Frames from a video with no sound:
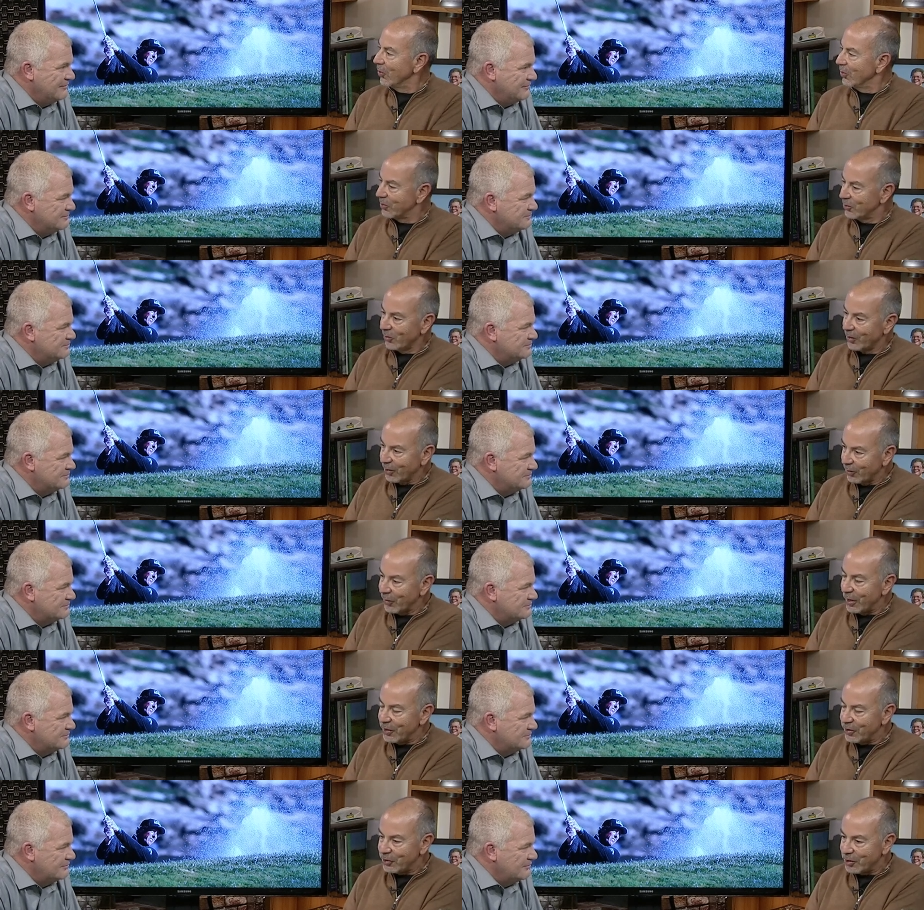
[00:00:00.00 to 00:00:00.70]
Speaker 1: sort of
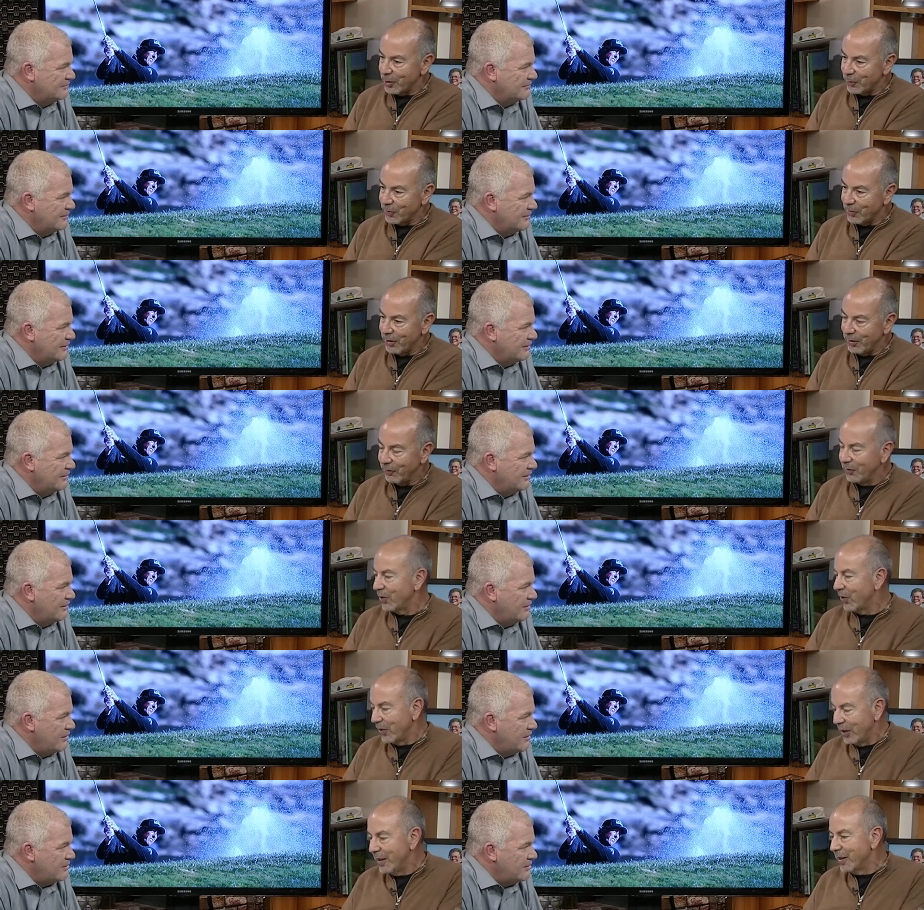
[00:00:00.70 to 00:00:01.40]
great chipper, even though
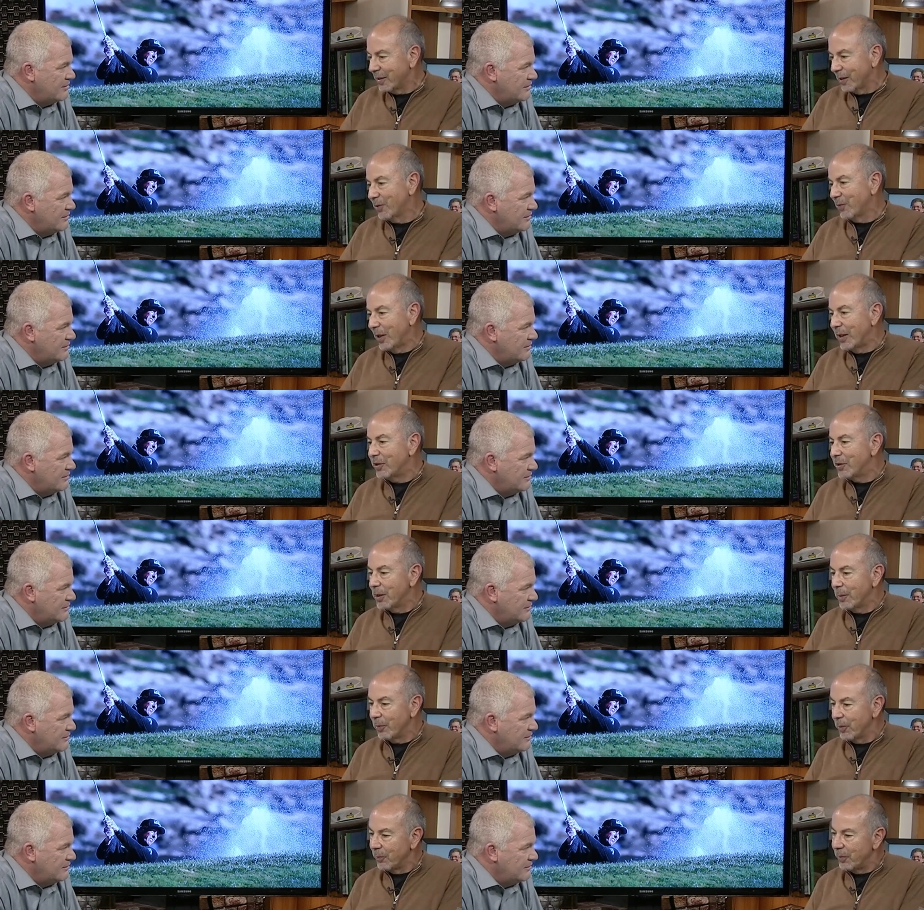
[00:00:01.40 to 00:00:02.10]
he is a great
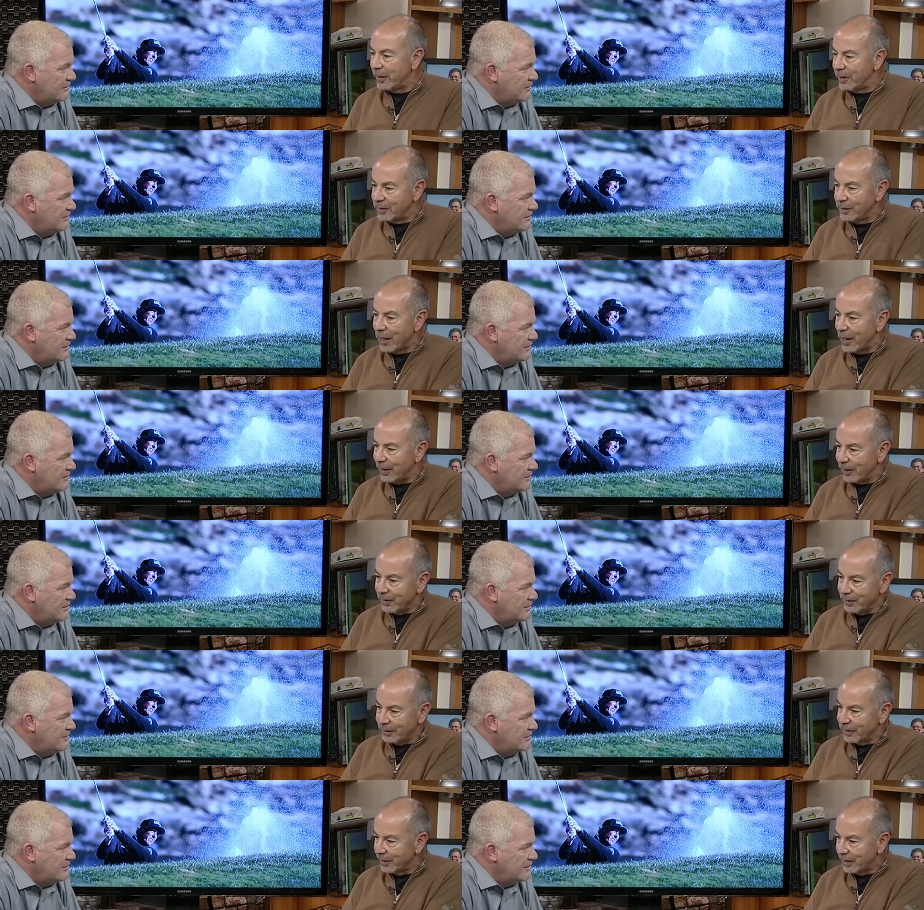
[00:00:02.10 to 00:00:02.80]
chipper, but he's not
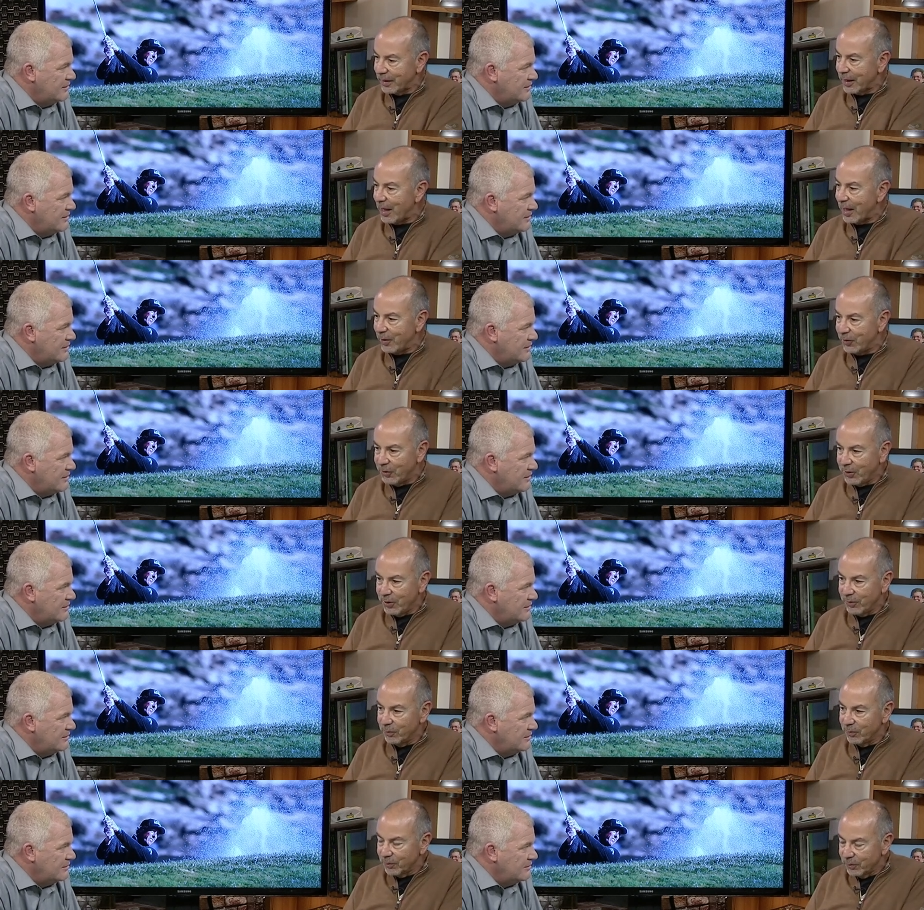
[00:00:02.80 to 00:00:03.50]
the guy who
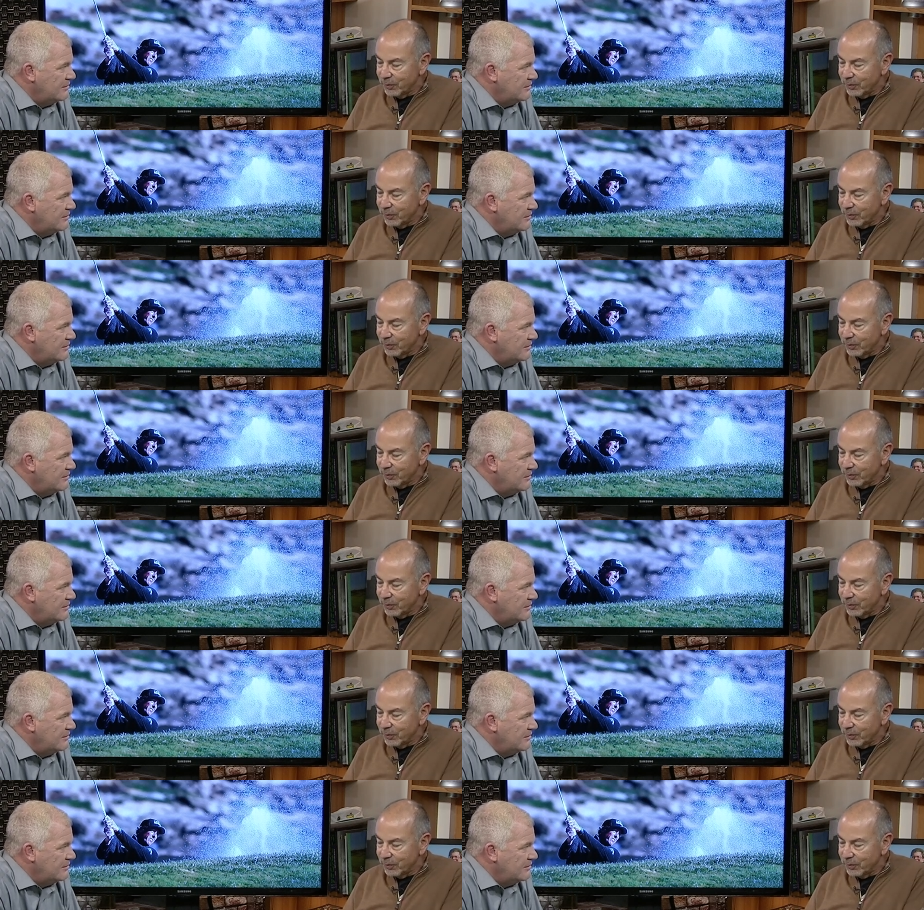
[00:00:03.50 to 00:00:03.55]
you